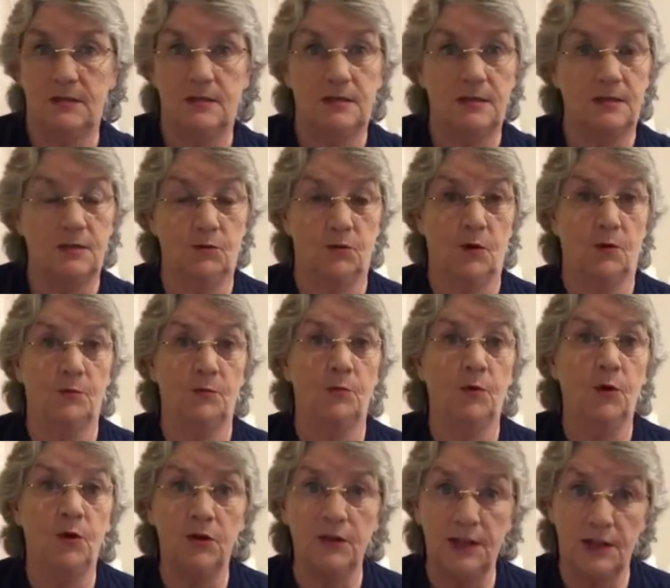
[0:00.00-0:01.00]
to what
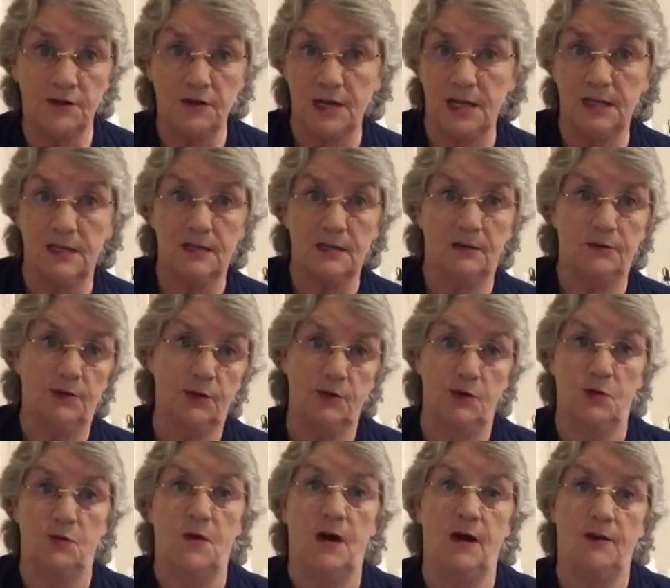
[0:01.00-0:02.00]
more there is of who
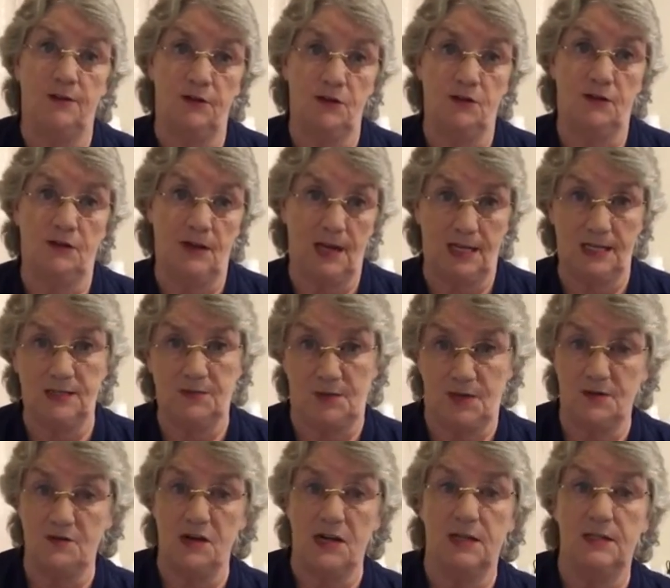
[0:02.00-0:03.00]
you are that you can
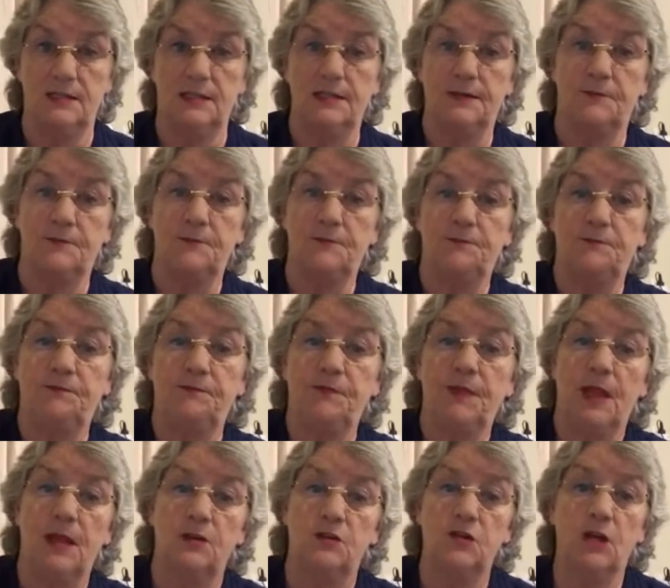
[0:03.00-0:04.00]
experience.
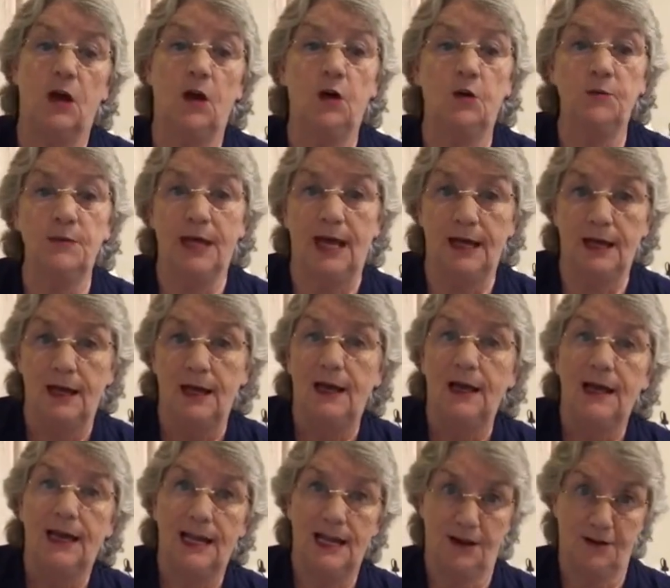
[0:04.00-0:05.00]
So I hope that
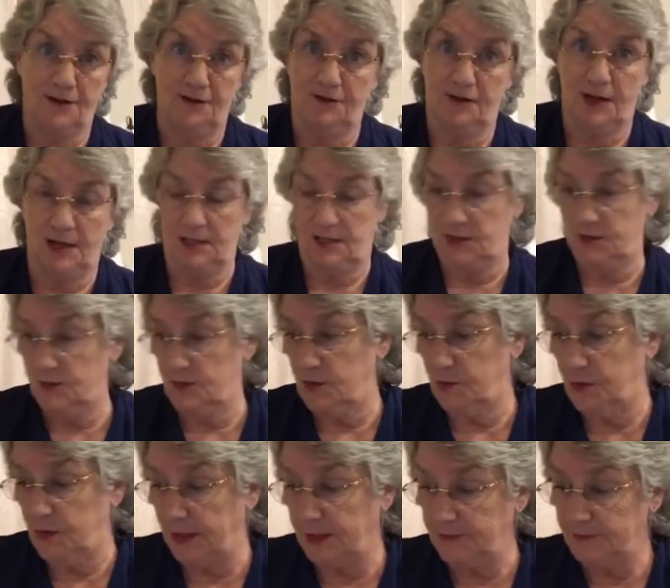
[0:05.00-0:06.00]
clarifies Surupa.